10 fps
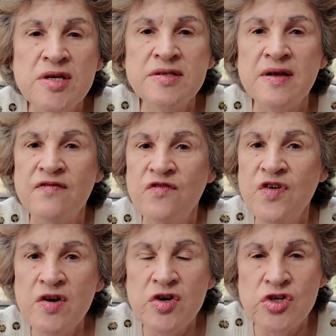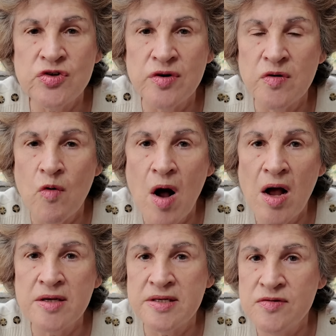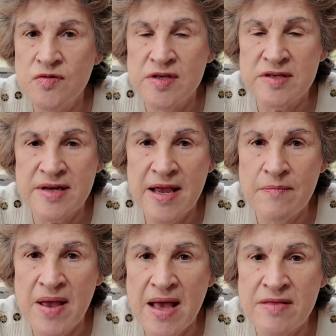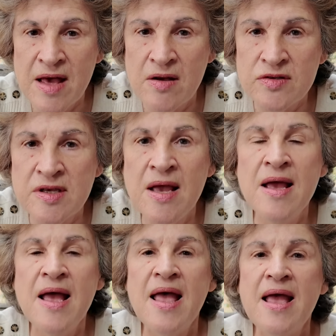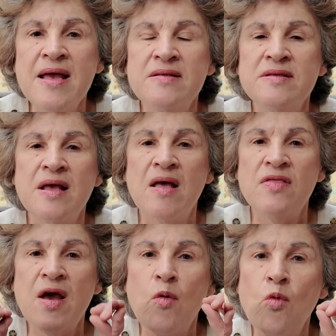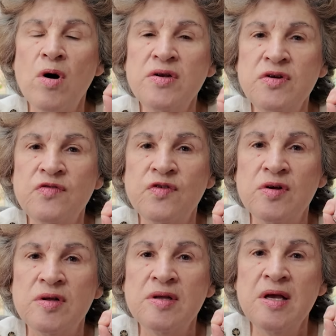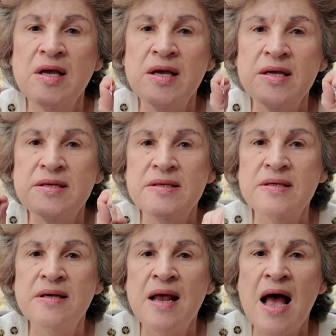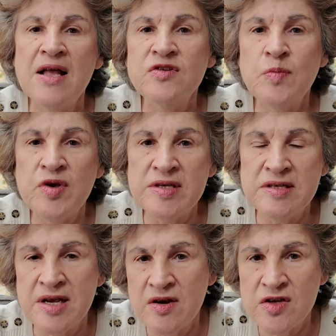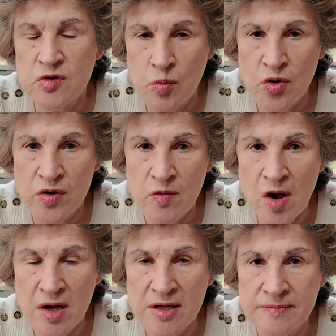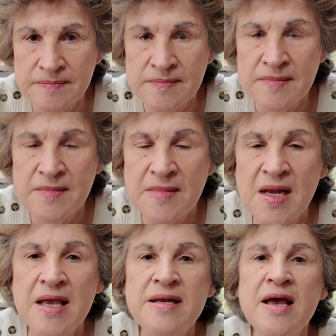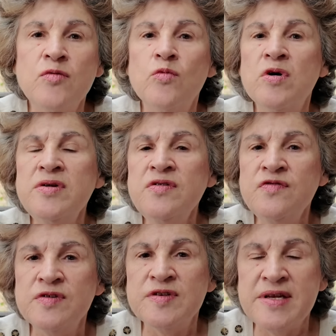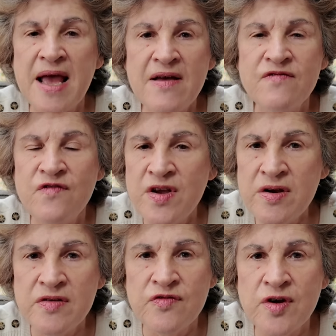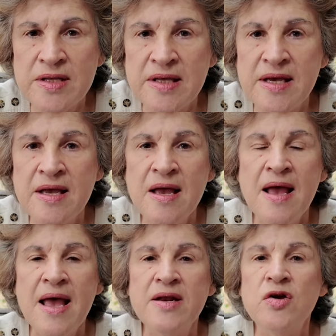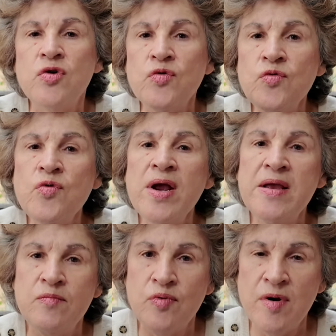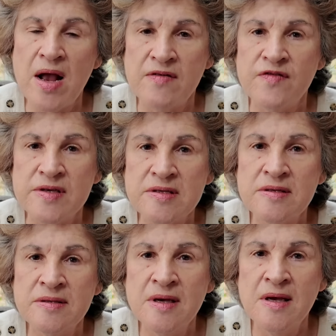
just a very short walk to the State Bathhouse and that wonderful Hot Springs Terrace Boardwalk. It had wonderful staff, very friendly, and a great breakfast.